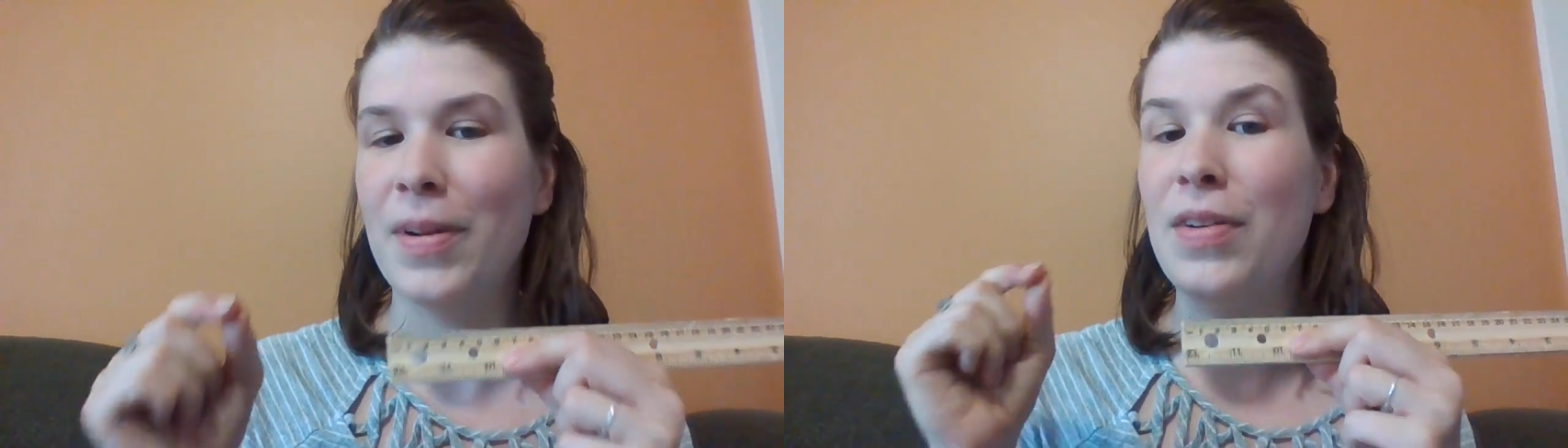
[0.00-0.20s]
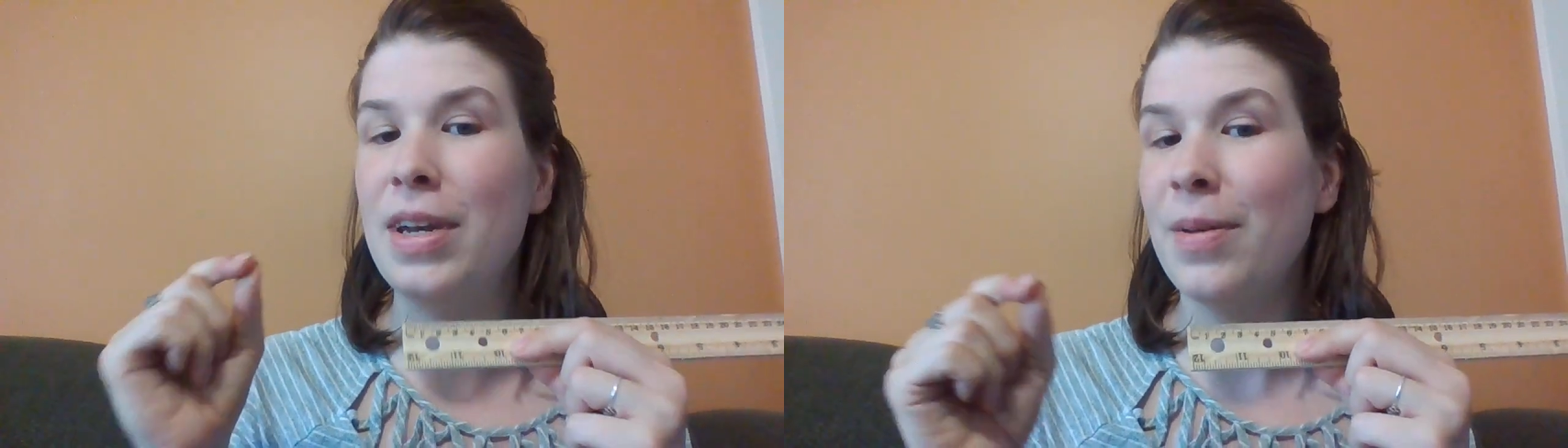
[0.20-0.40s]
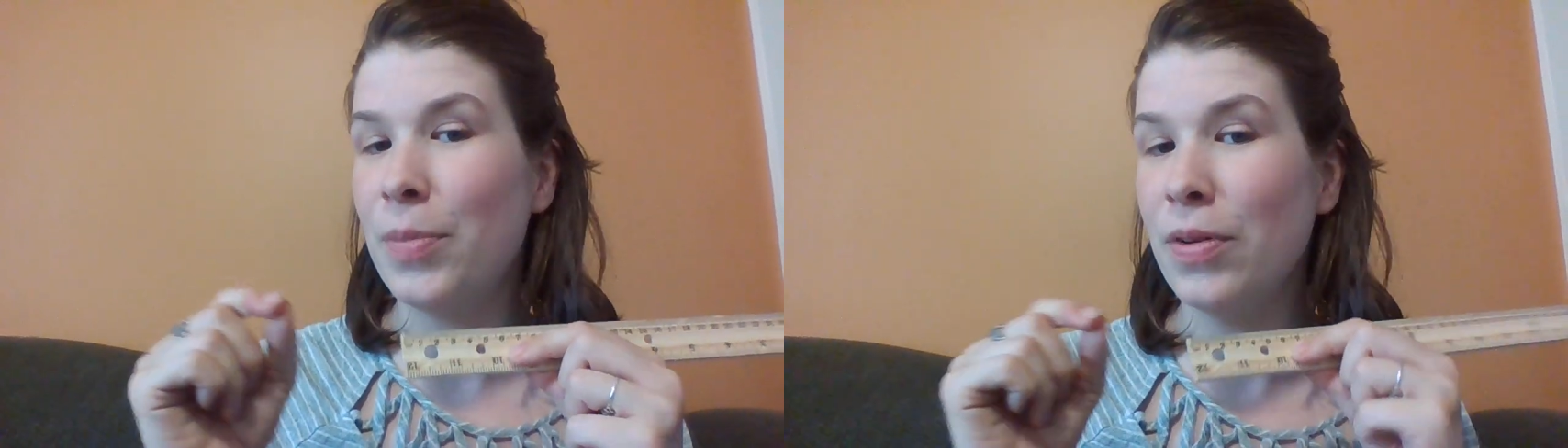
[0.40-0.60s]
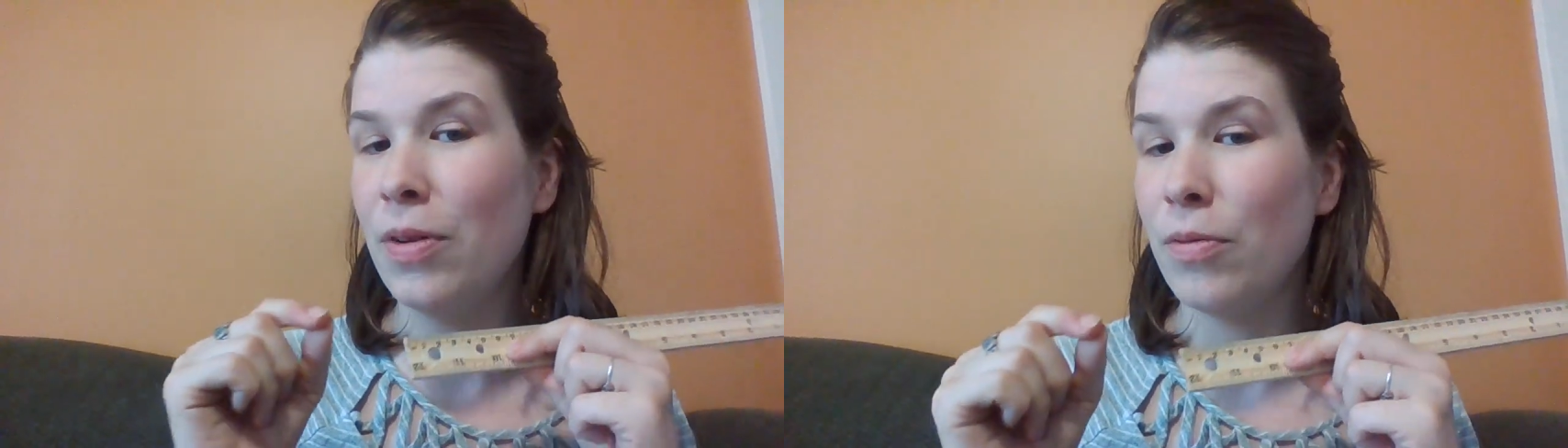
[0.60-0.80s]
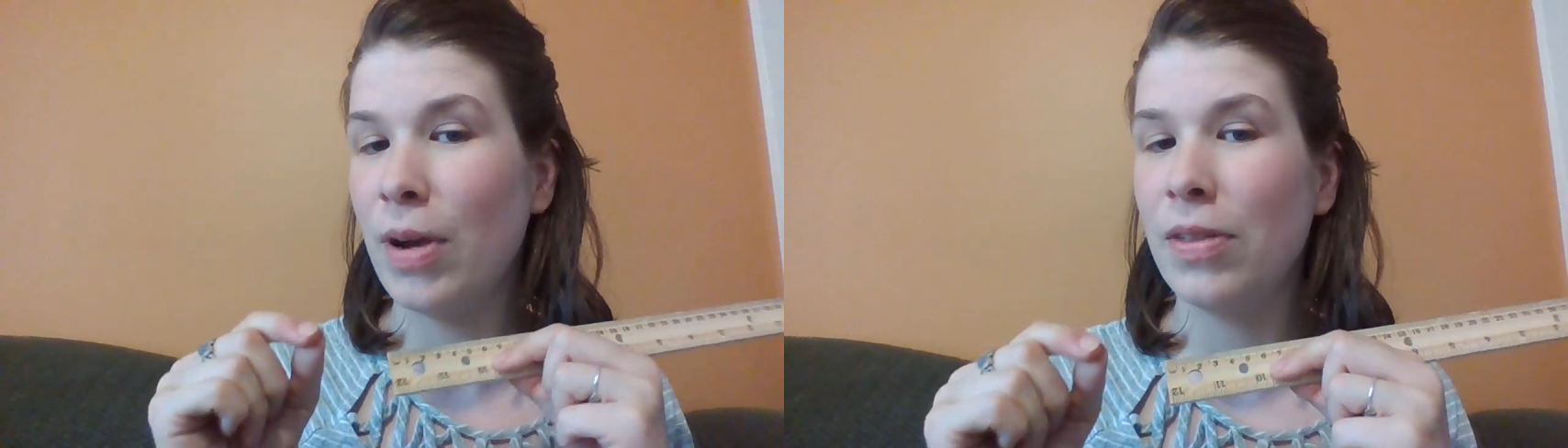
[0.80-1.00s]

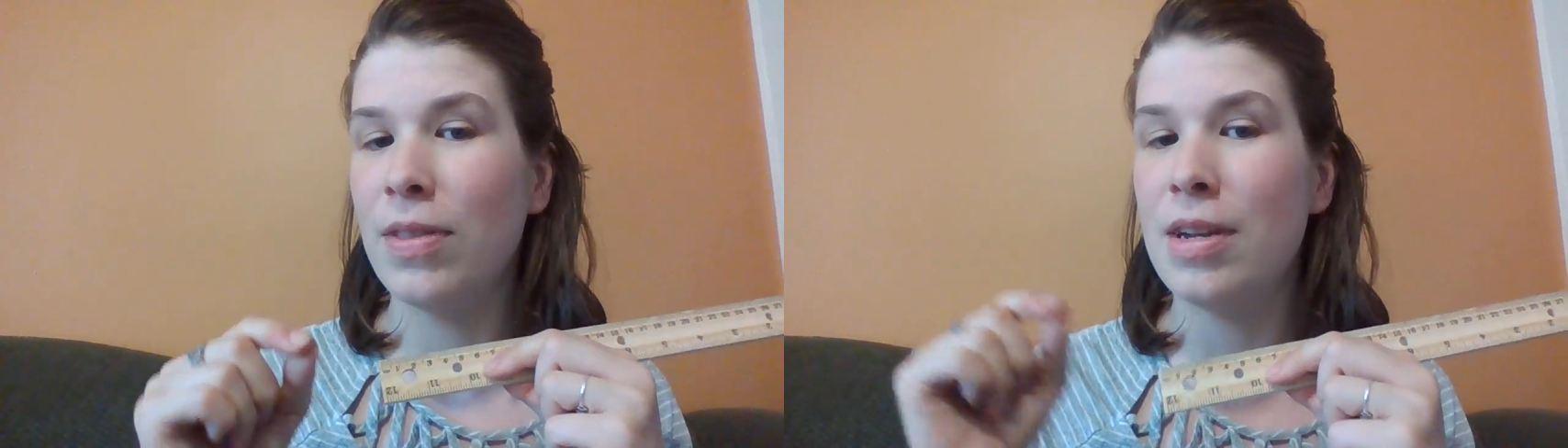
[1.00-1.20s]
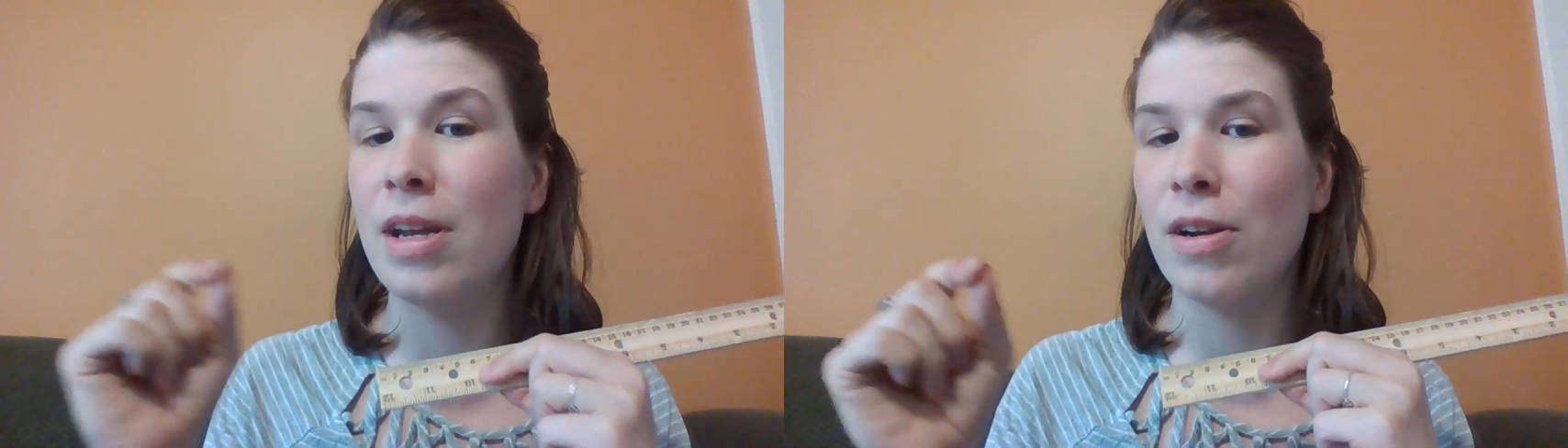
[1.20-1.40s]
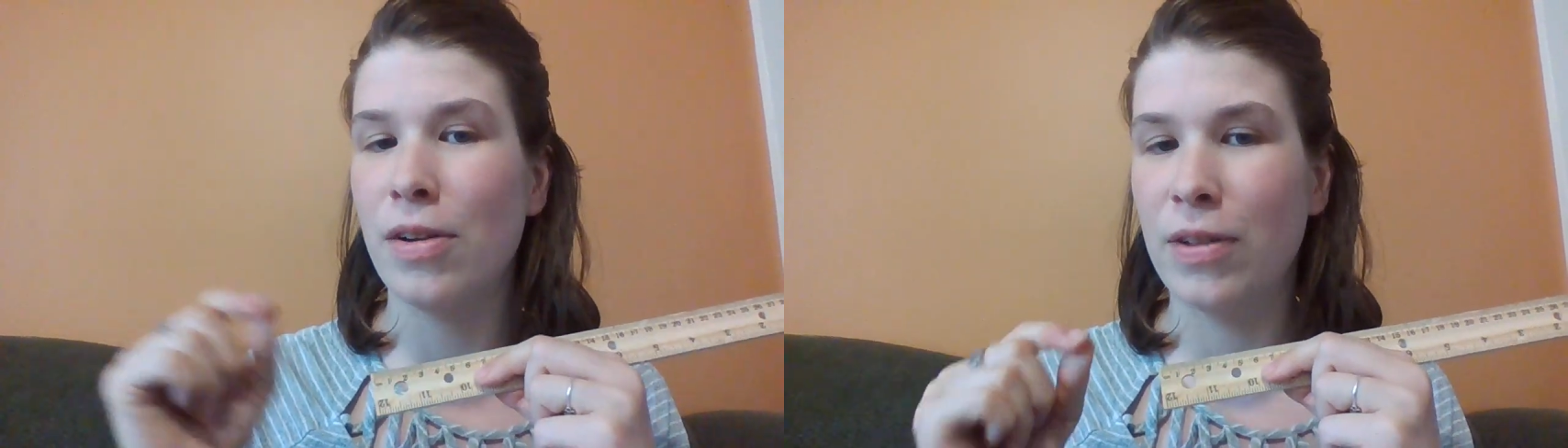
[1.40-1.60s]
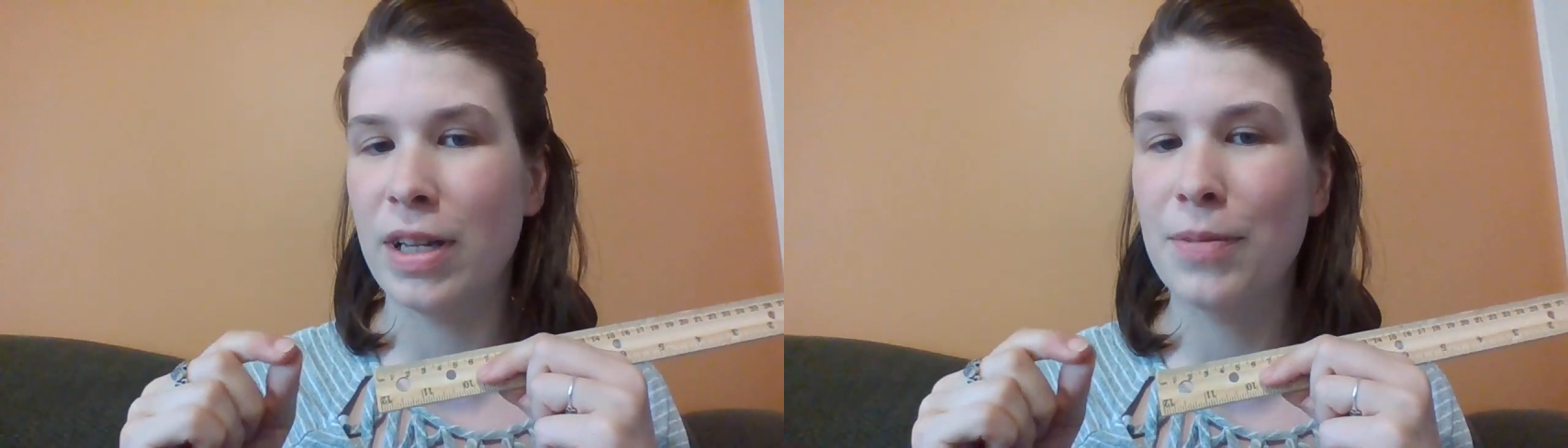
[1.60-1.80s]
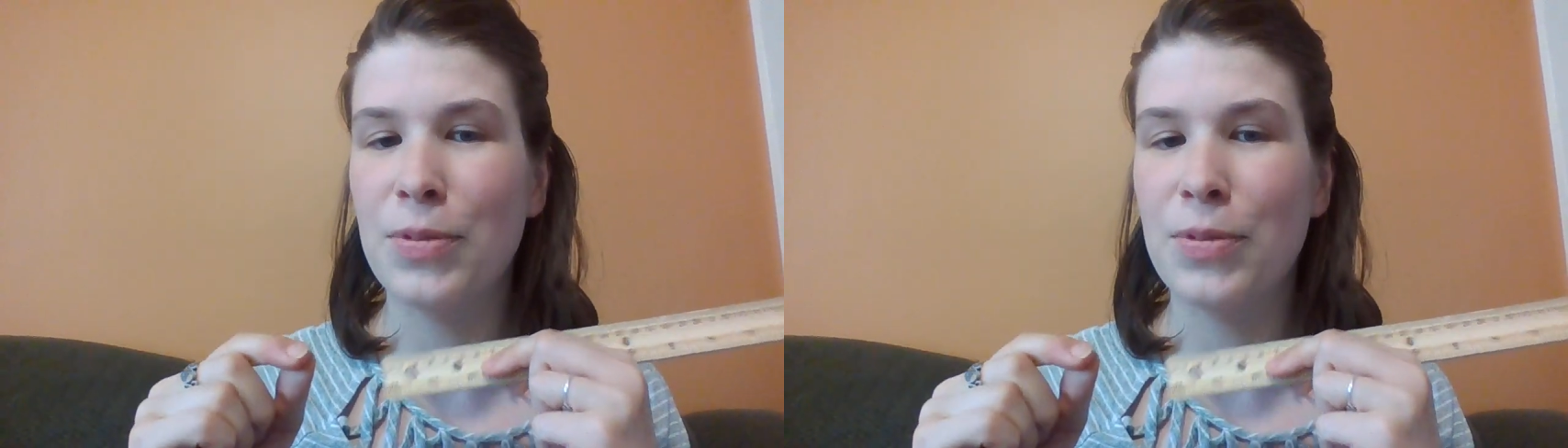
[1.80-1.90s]
nipple rather than areola.